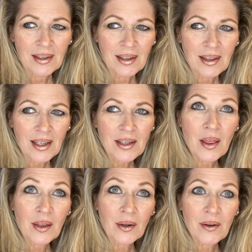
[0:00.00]
That's a
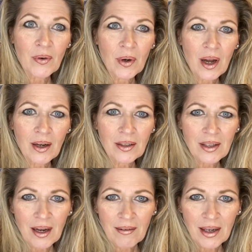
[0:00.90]
$34
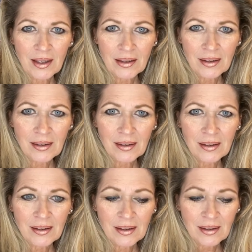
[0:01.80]
savings.
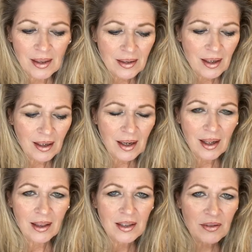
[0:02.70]
That's like getting
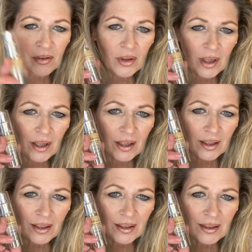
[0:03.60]
this free,
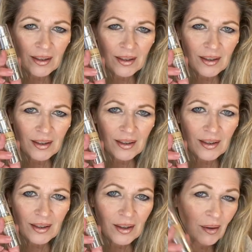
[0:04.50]

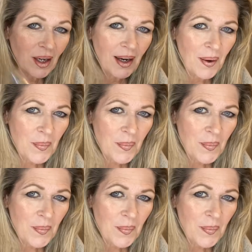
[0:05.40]
okay?